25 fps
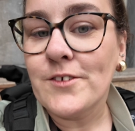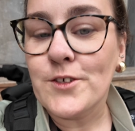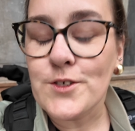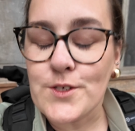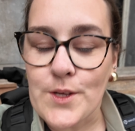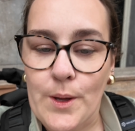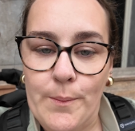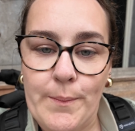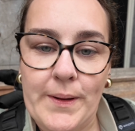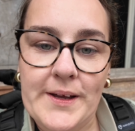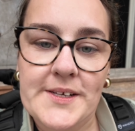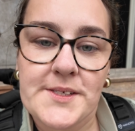Just
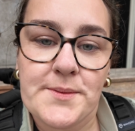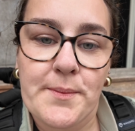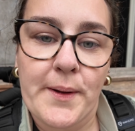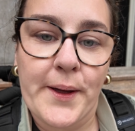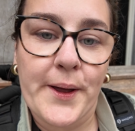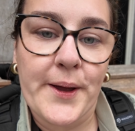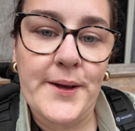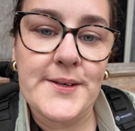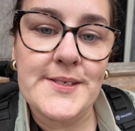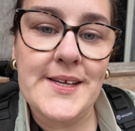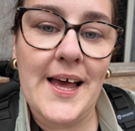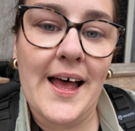got back to my
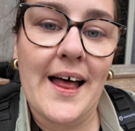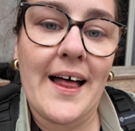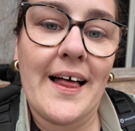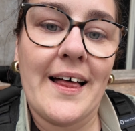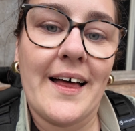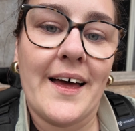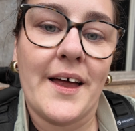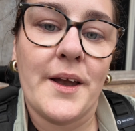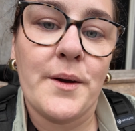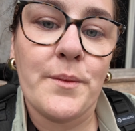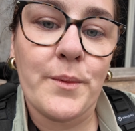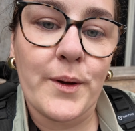
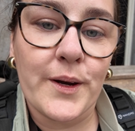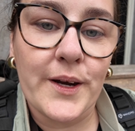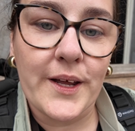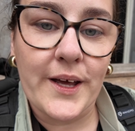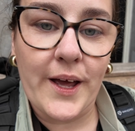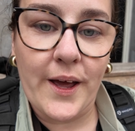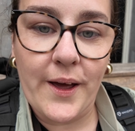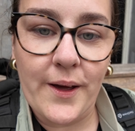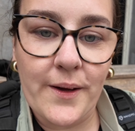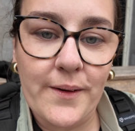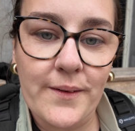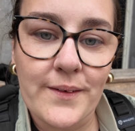hotel and I'm going to
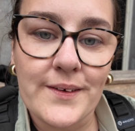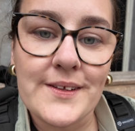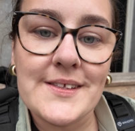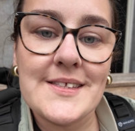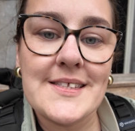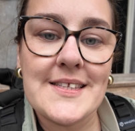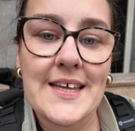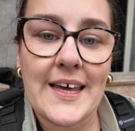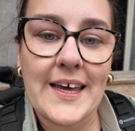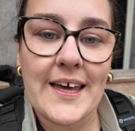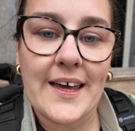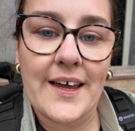go and
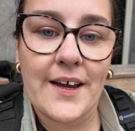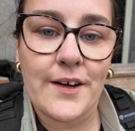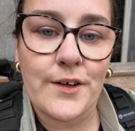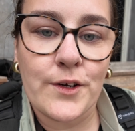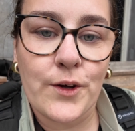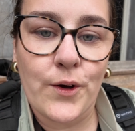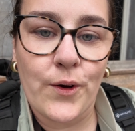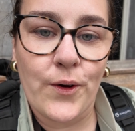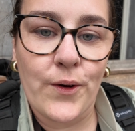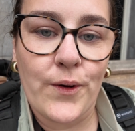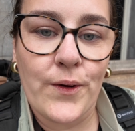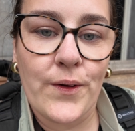sit and
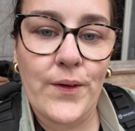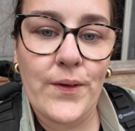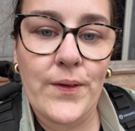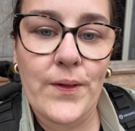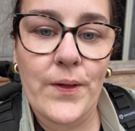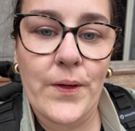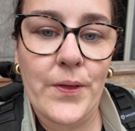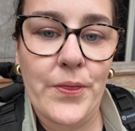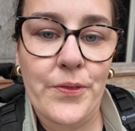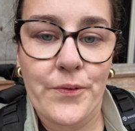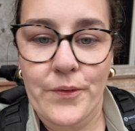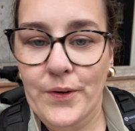
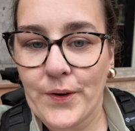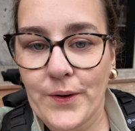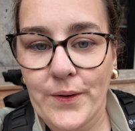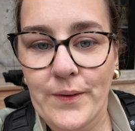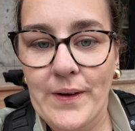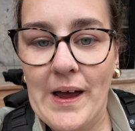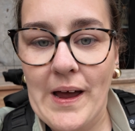call through